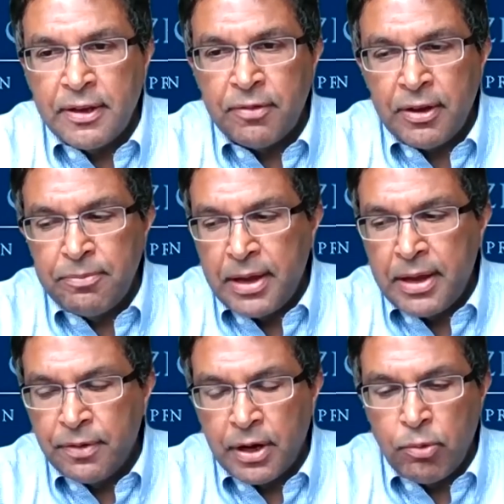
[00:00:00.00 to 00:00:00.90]
have
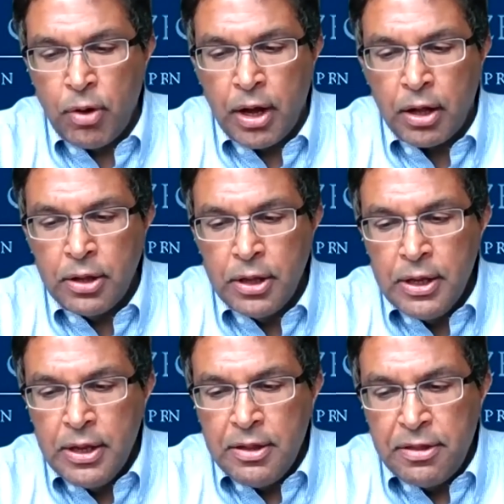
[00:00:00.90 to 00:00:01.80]
made very well,
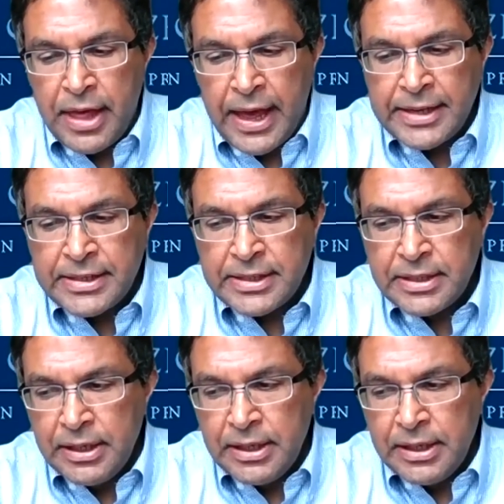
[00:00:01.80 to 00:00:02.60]
that